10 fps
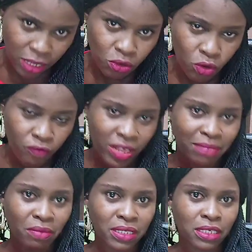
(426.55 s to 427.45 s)
I don't know if
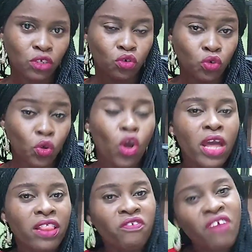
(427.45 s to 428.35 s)
that makes sense to you. So
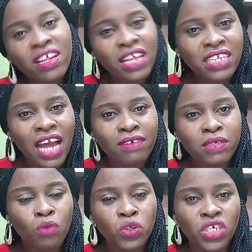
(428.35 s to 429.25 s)
the fact that they have
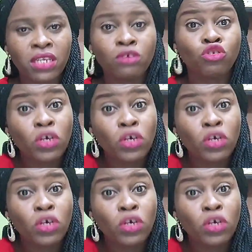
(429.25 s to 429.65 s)
small channel